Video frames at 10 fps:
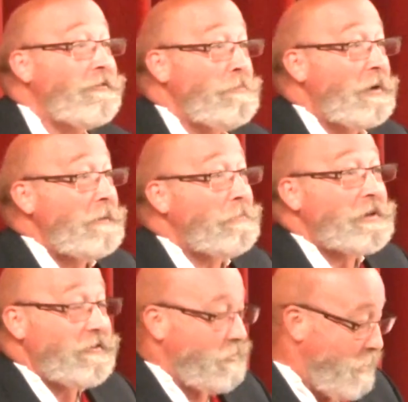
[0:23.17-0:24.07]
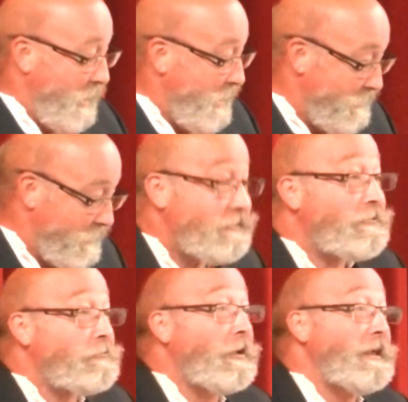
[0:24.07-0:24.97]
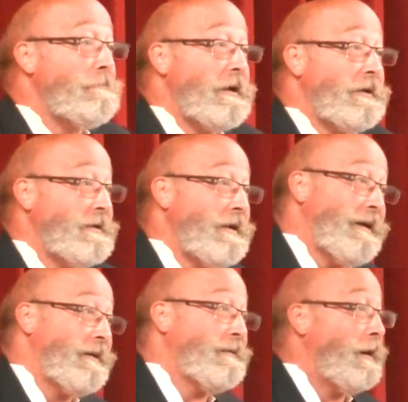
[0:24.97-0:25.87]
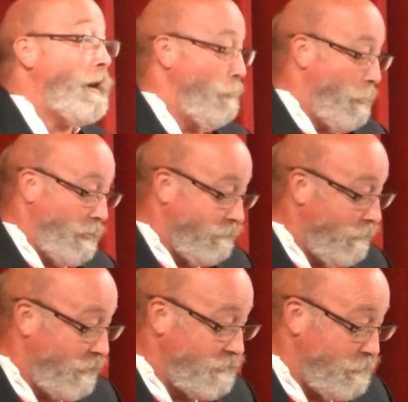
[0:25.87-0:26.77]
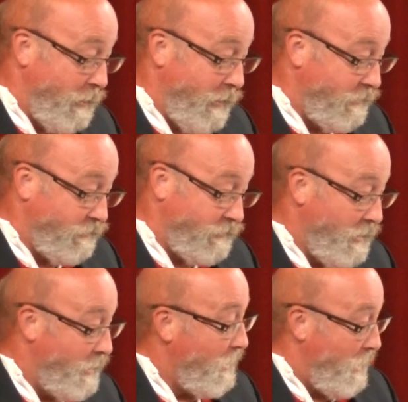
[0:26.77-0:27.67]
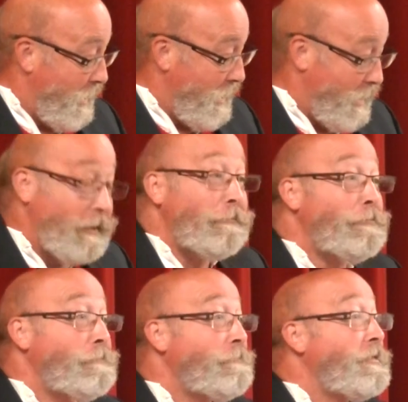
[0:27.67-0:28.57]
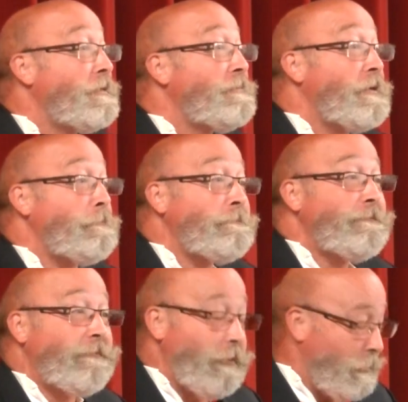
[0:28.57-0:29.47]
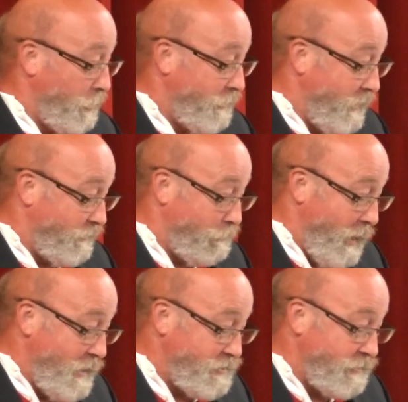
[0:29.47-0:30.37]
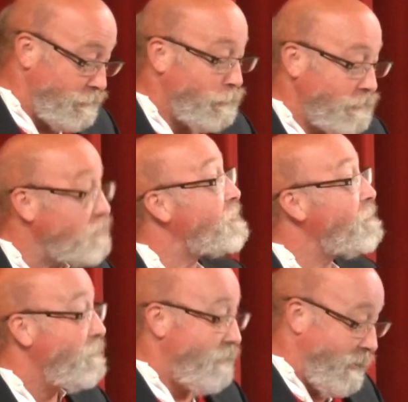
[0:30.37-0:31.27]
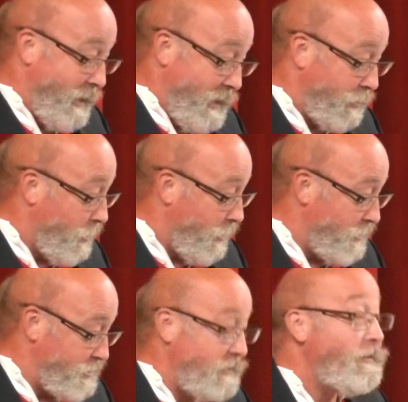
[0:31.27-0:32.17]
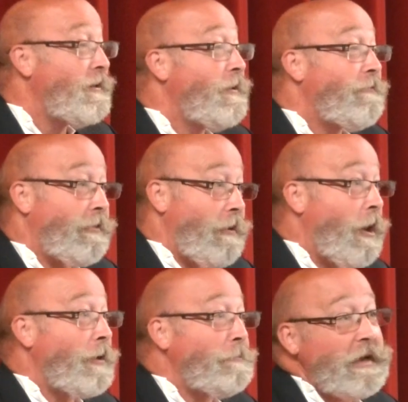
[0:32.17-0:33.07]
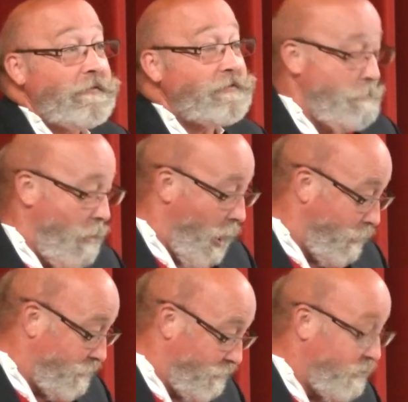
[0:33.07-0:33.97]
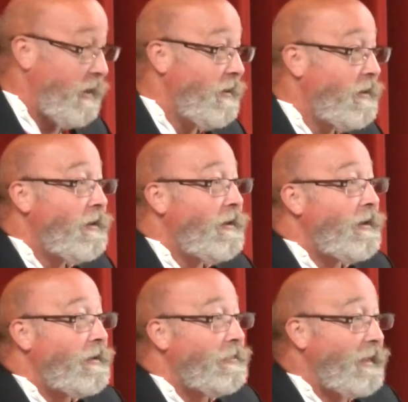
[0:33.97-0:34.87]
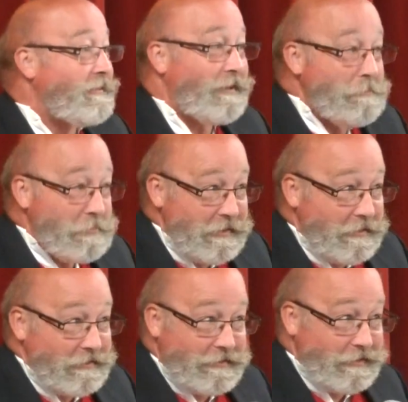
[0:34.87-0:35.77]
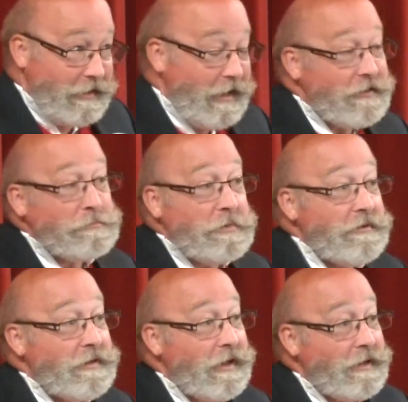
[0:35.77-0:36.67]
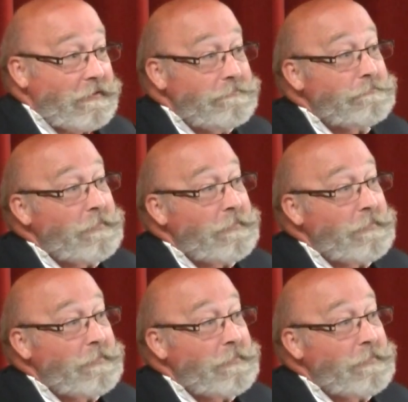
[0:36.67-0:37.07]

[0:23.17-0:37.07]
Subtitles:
everybody participating. It's really been a wonderful experience. The full participation was very encouraging for the heartbeat of democracy. That's something that has been